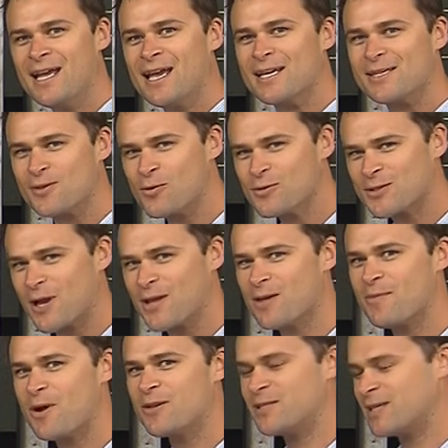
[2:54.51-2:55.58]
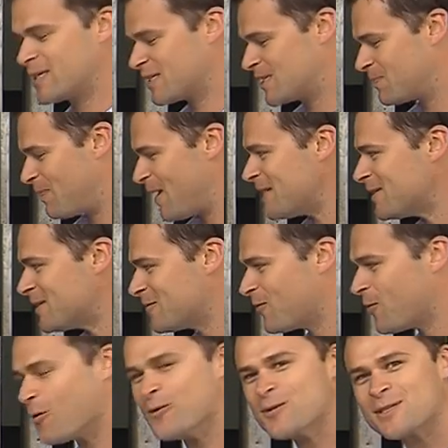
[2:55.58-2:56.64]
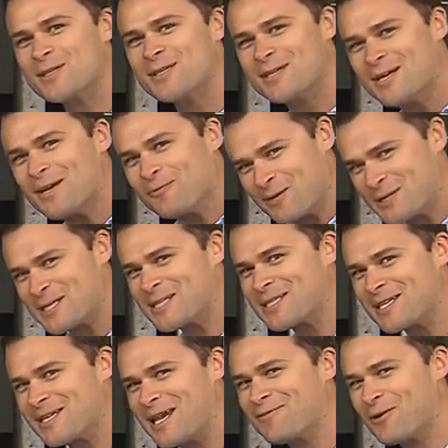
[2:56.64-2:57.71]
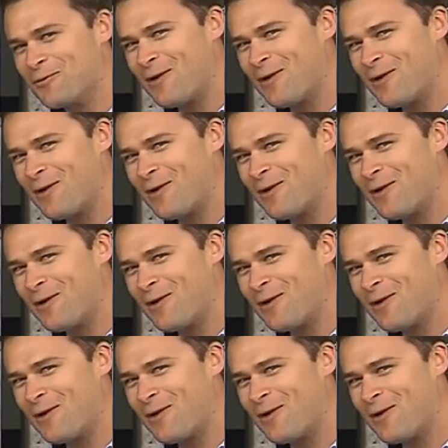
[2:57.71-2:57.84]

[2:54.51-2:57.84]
He's also the most expensive horse Richards has ever